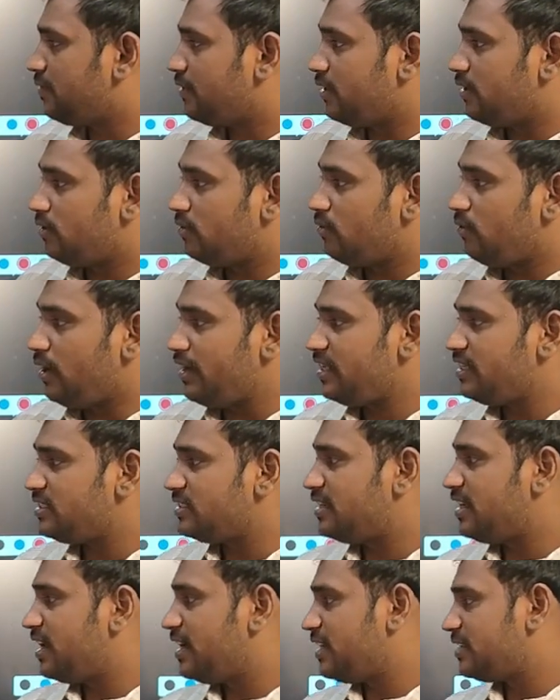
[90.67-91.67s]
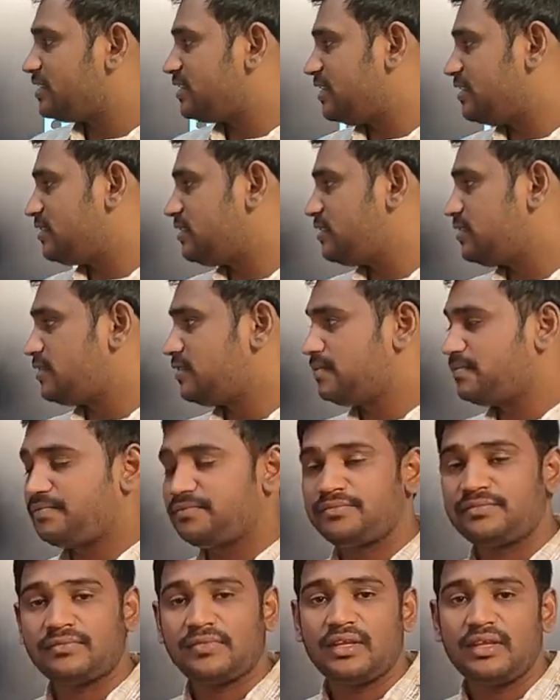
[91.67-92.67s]
of all, what is data science?
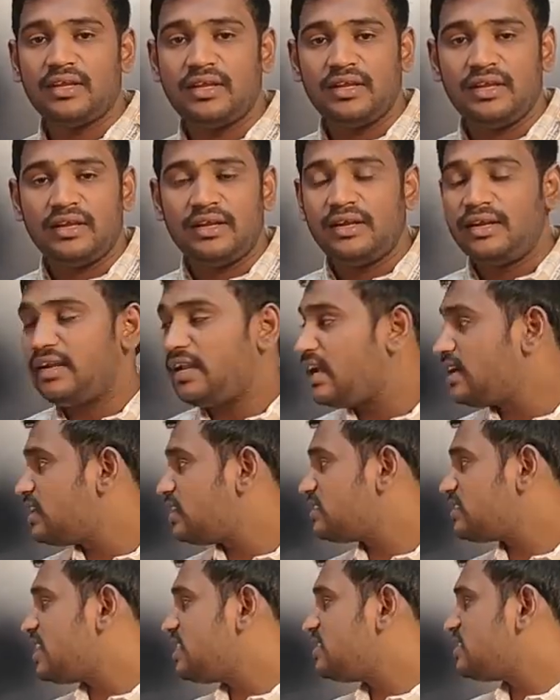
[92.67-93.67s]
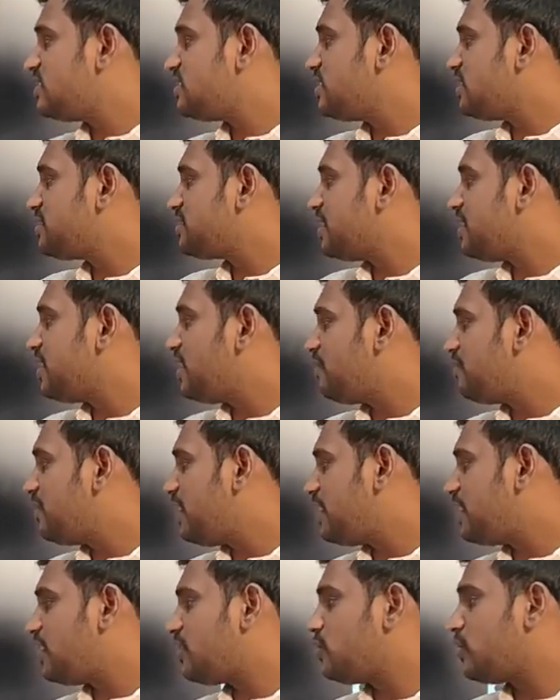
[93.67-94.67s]
Data science is the study of
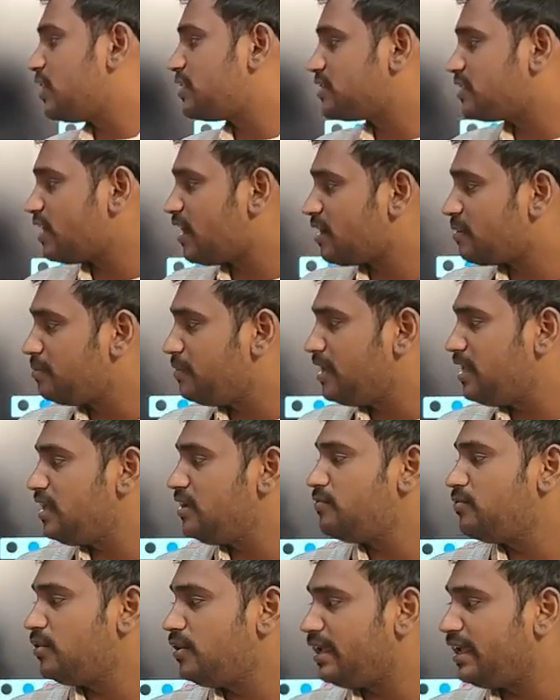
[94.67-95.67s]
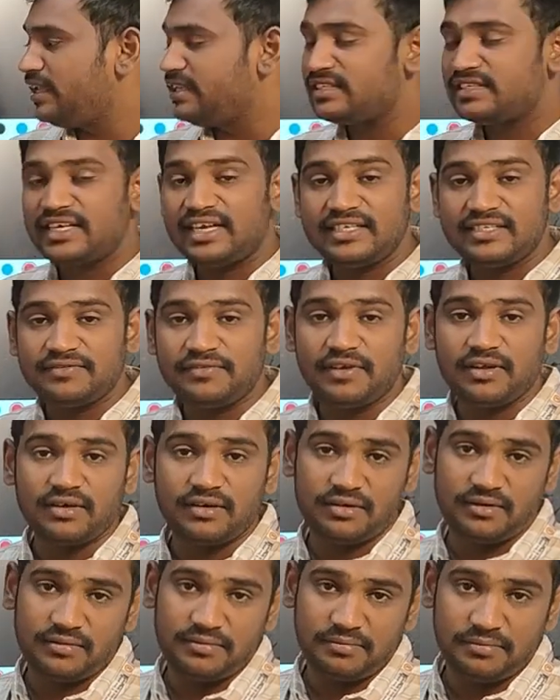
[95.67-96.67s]
data to extract meaningful insights
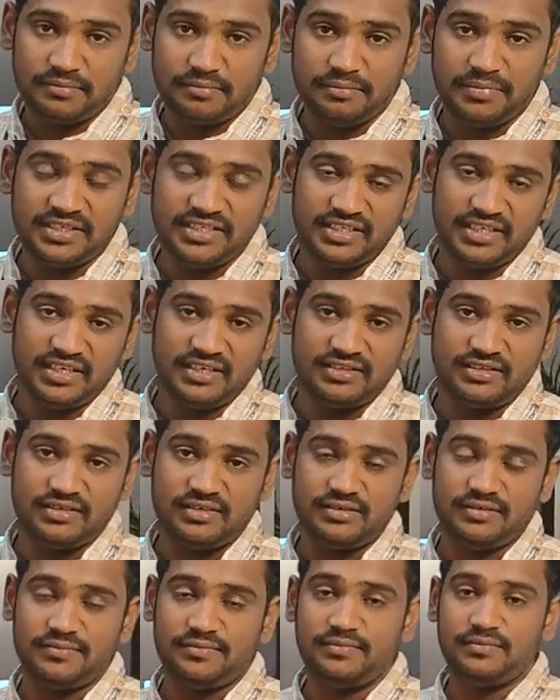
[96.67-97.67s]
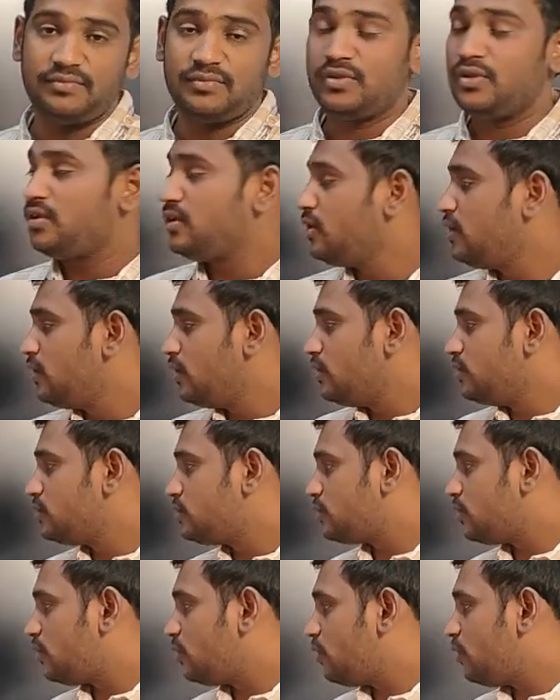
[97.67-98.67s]
for business.
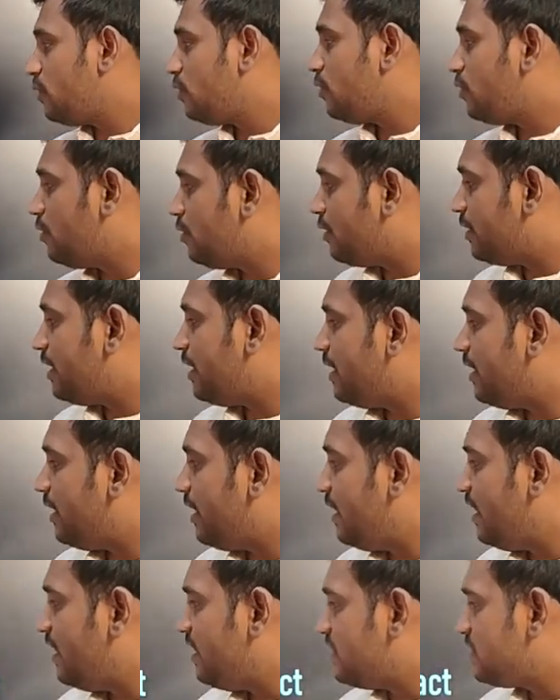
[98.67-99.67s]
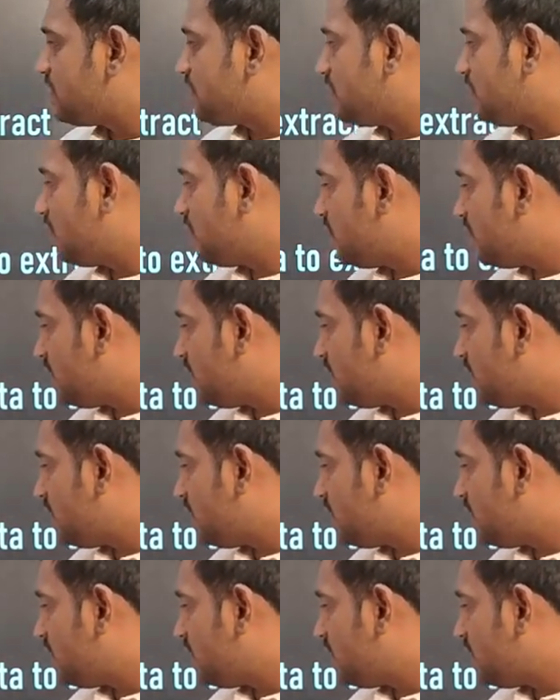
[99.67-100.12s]
So it is